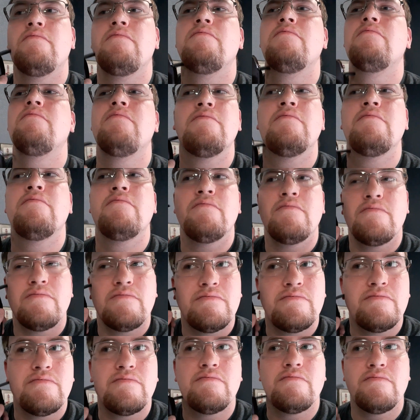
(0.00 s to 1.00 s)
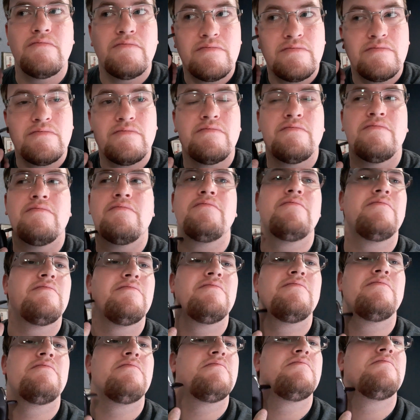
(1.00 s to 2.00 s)
Sometimes I forget to
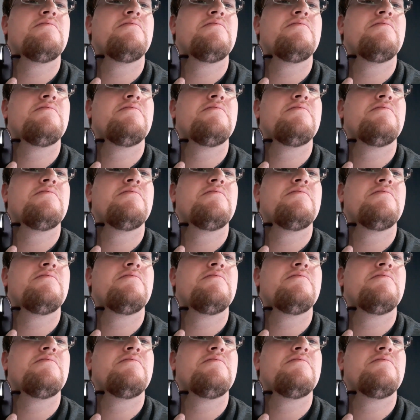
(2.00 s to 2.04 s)
and I